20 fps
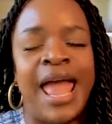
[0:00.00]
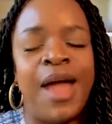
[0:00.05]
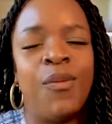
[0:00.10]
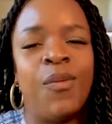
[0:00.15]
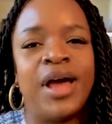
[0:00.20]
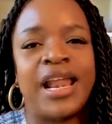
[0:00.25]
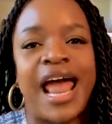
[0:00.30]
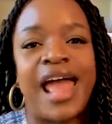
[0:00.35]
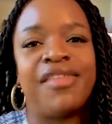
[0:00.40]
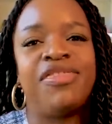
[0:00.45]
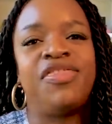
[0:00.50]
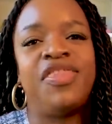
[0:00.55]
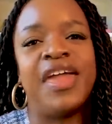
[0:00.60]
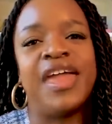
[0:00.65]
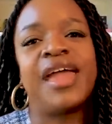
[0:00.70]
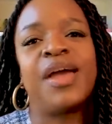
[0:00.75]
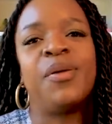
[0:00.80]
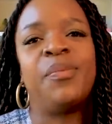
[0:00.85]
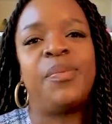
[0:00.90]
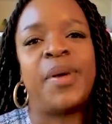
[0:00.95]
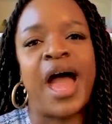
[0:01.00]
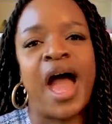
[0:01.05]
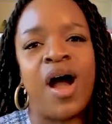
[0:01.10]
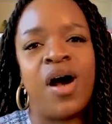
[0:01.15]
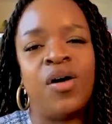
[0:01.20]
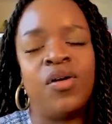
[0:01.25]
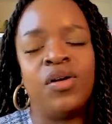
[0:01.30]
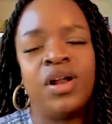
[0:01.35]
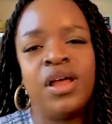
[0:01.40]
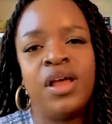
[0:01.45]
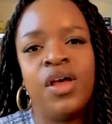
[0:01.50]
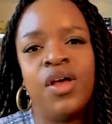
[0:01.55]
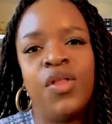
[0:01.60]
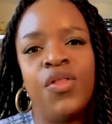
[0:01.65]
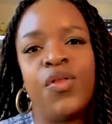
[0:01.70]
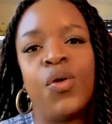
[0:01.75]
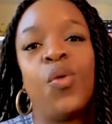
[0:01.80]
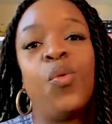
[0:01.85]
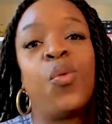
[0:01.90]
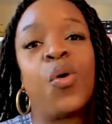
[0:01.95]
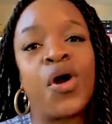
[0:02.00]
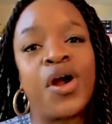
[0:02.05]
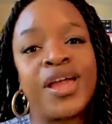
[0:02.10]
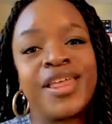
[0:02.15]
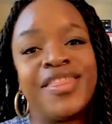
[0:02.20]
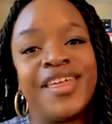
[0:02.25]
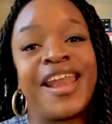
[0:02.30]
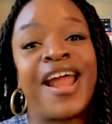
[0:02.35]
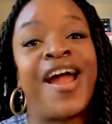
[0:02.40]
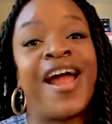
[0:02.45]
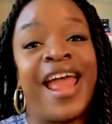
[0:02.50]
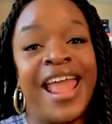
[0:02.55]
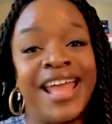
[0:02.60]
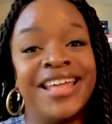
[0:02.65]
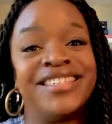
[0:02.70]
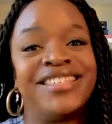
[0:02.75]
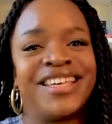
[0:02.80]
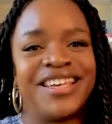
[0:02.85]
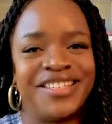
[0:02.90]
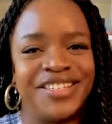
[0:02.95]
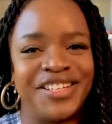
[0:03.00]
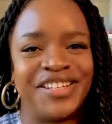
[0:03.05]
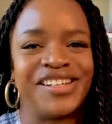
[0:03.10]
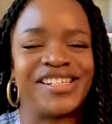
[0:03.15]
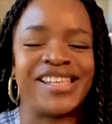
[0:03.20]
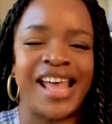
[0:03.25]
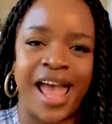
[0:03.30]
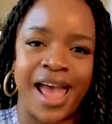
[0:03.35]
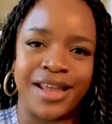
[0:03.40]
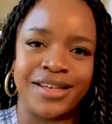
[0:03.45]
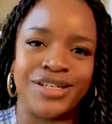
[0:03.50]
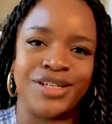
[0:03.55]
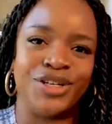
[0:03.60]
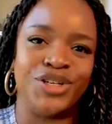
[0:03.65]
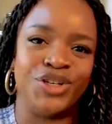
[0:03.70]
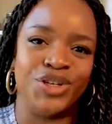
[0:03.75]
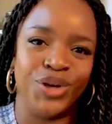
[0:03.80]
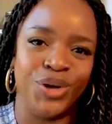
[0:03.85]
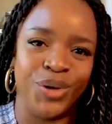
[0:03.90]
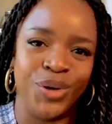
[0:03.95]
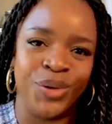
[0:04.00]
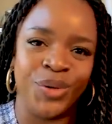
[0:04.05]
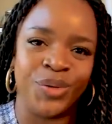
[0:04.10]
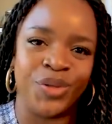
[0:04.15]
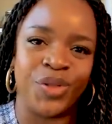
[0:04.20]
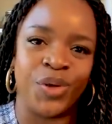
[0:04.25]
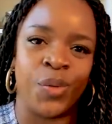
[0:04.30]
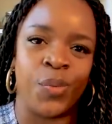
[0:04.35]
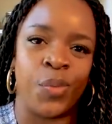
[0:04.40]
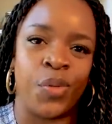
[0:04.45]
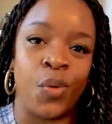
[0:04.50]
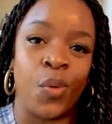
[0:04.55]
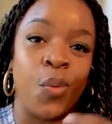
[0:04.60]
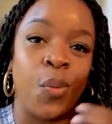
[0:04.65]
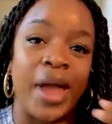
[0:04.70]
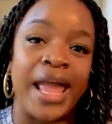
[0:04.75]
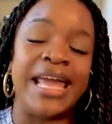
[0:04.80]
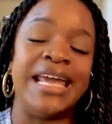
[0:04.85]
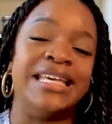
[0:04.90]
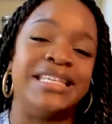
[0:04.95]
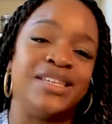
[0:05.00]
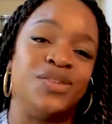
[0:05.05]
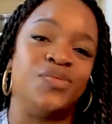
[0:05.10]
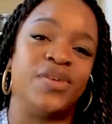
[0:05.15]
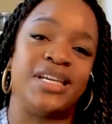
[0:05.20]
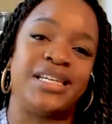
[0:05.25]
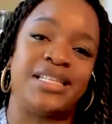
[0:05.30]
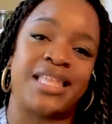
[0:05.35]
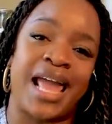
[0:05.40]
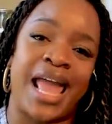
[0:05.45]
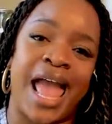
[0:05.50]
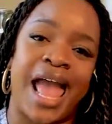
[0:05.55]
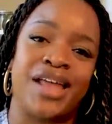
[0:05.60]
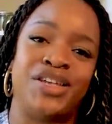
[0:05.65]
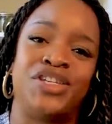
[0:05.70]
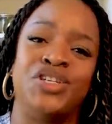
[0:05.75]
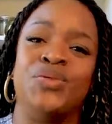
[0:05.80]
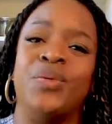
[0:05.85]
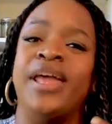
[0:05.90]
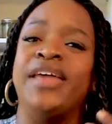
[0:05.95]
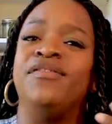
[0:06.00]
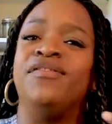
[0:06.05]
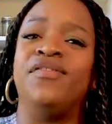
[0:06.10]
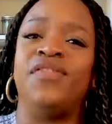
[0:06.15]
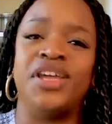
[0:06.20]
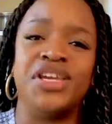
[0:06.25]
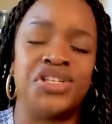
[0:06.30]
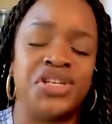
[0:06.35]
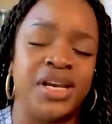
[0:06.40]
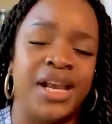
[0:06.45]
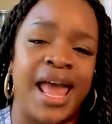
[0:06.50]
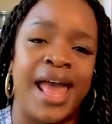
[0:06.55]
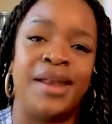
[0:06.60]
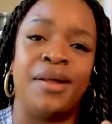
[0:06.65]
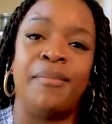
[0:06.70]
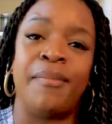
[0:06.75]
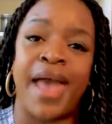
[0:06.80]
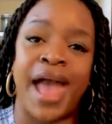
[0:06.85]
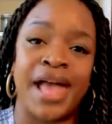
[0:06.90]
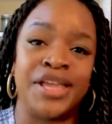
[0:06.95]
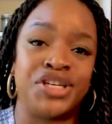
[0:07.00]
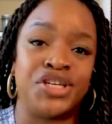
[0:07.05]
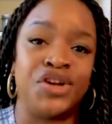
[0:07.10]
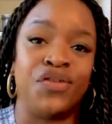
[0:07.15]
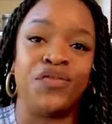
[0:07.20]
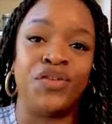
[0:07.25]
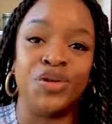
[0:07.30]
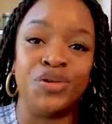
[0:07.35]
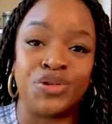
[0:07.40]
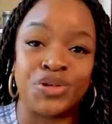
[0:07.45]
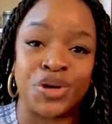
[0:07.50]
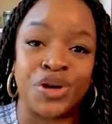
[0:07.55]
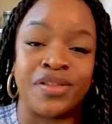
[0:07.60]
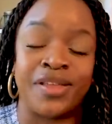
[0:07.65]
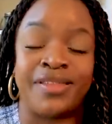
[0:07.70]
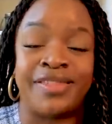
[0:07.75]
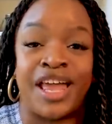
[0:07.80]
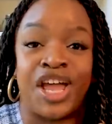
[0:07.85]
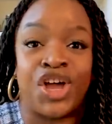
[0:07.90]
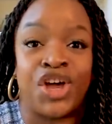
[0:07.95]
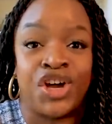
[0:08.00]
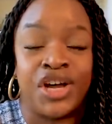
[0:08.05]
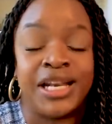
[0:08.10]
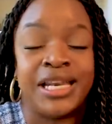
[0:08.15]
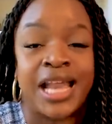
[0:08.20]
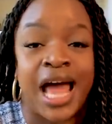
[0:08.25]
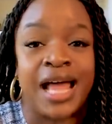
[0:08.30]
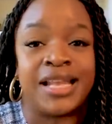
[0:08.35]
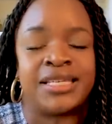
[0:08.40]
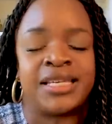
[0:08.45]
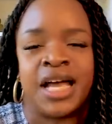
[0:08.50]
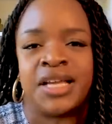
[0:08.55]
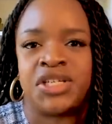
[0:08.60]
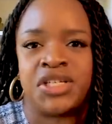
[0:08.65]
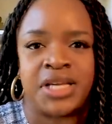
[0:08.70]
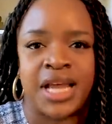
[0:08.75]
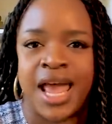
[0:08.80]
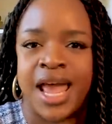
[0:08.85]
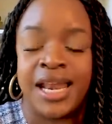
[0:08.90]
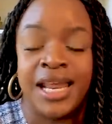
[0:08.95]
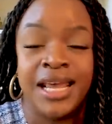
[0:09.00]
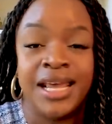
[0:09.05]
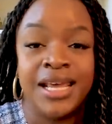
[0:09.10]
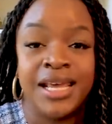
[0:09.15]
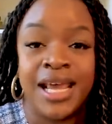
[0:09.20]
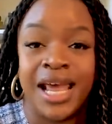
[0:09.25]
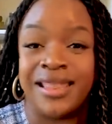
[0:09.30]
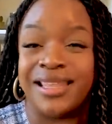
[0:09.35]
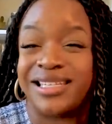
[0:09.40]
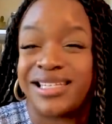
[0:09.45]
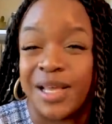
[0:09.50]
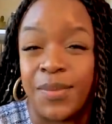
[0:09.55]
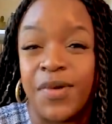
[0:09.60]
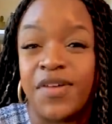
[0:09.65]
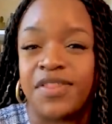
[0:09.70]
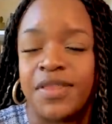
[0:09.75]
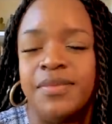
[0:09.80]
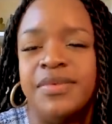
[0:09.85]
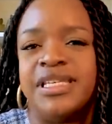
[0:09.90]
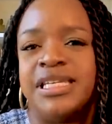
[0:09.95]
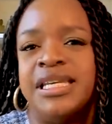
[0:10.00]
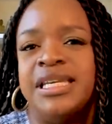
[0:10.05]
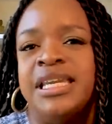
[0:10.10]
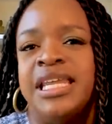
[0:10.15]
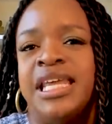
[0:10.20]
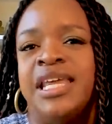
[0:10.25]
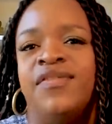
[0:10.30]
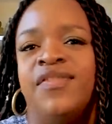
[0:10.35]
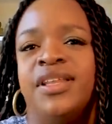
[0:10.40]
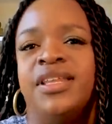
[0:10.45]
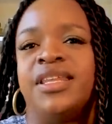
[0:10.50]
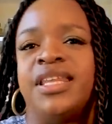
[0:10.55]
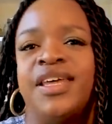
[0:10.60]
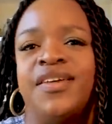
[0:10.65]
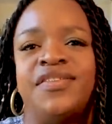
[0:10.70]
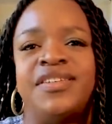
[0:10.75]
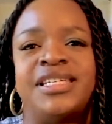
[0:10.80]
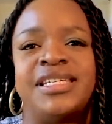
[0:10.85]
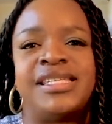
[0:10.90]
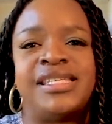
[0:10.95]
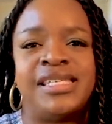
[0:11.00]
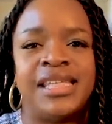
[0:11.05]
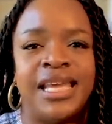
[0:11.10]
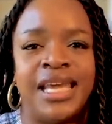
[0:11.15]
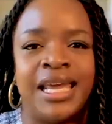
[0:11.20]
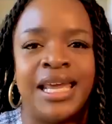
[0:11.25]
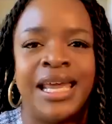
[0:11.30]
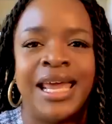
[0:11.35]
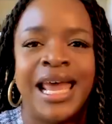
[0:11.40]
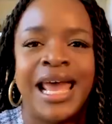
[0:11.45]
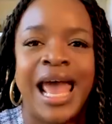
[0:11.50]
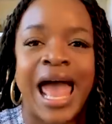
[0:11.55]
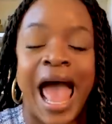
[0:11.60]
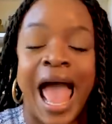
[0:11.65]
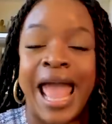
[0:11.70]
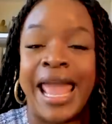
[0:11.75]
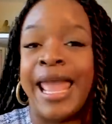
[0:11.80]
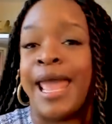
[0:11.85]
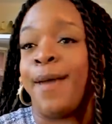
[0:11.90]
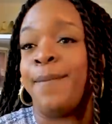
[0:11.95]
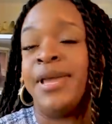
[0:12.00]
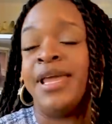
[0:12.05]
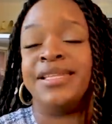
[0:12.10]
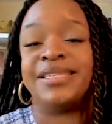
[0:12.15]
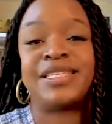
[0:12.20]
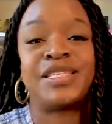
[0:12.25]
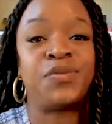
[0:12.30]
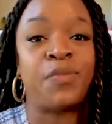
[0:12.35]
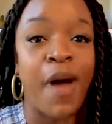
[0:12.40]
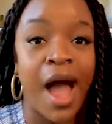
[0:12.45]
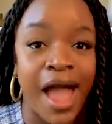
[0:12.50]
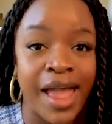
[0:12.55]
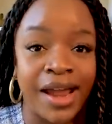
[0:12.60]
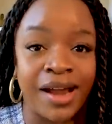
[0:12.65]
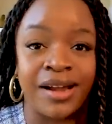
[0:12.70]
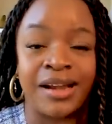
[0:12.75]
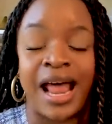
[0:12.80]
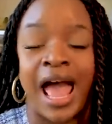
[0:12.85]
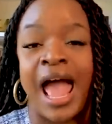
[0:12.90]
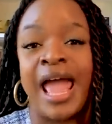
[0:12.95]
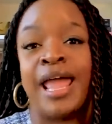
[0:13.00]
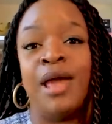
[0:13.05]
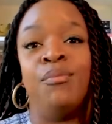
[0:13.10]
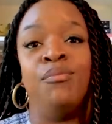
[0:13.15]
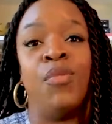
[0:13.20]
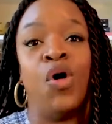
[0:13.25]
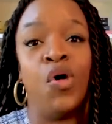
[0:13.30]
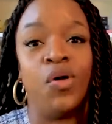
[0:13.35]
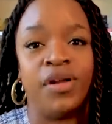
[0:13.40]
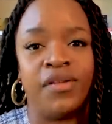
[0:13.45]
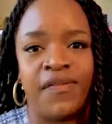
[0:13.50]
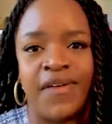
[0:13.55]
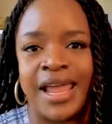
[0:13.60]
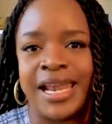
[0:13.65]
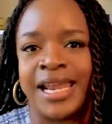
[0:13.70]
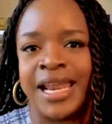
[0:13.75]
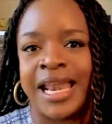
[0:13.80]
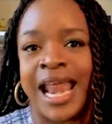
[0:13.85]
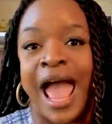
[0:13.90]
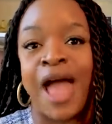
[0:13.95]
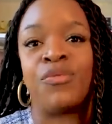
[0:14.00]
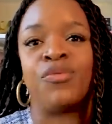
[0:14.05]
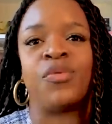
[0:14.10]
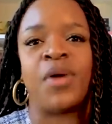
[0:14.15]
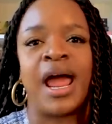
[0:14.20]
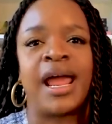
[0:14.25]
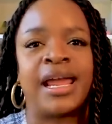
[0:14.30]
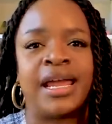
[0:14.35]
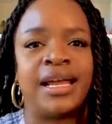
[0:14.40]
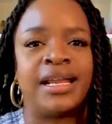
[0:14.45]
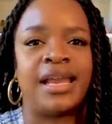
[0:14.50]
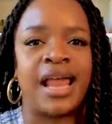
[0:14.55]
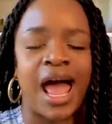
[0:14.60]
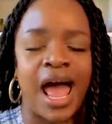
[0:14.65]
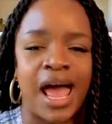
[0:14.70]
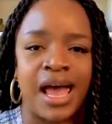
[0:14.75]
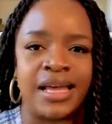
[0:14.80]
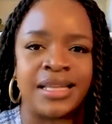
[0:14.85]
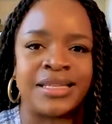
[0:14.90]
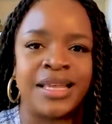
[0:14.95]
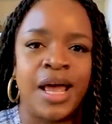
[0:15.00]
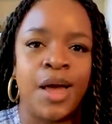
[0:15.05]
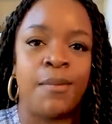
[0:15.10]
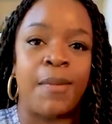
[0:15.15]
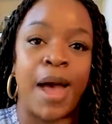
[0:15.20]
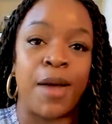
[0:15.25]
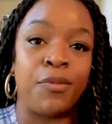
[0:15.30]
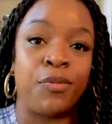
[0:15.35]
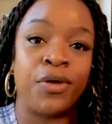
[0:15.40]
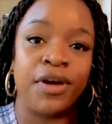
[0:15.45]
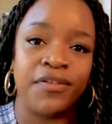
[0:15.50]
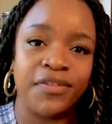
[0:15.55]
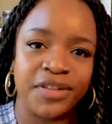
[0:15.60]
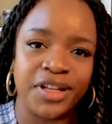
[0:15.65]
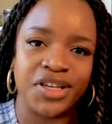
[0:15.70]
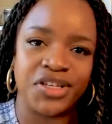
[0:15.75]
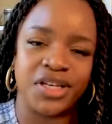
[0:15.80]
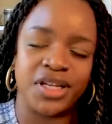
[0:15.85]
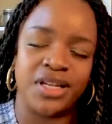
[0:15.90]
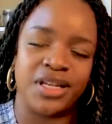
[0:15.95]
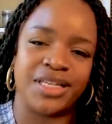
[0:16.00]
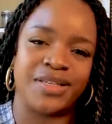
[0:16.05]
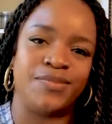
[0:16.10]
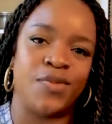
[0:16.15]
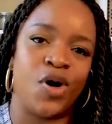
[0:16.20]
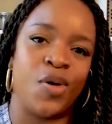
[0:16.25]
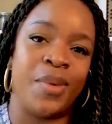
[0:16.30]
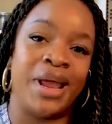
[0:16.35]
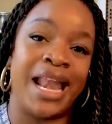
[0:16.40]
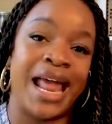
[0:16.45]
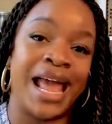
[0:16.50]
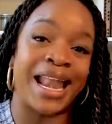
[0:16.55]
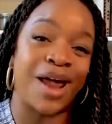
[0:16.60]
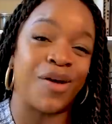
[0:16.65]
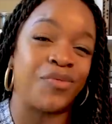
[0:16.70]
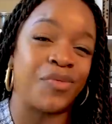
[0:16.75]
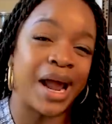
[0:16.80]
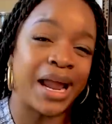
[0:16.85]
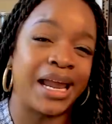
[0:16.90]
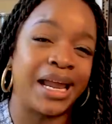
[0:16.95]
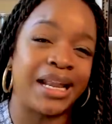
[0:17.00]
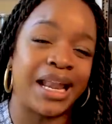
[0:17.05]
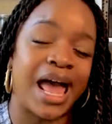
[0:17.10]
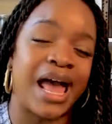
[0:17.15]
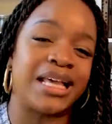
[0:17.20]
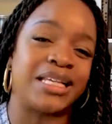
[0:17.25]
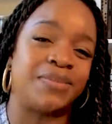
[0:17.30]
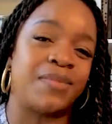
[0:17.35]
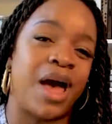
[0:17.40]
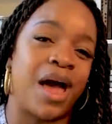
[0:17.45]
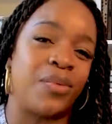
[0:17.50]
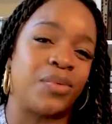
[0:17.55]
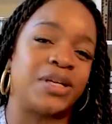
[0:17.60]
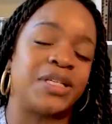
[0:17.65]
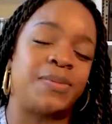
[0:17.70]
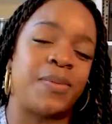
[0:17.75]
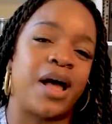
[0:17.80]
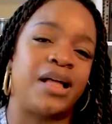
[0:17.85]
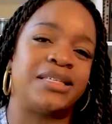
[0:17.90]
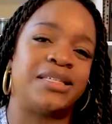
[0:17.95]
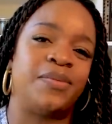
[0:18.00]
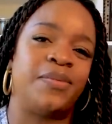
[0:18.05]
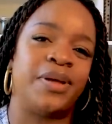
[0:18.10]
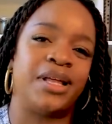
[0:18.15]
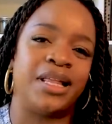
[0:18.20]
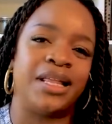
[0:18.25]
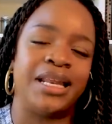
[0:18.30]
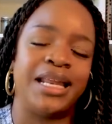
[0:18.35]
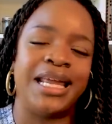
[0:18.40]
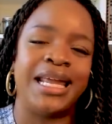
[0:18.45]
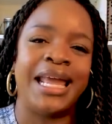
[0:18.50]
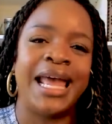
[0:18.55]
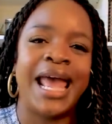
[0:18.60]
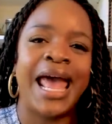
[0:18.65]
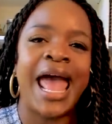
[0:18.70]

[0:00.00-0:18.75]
And when I think about the work that our ancestors had to do, the, the ways in which they had to envision and imagine a future that they could not touch yet, and that some of them didn't even live to see, I am inspired, I am motivated, I recognize my privilege in this moment, I recognize my responsibility.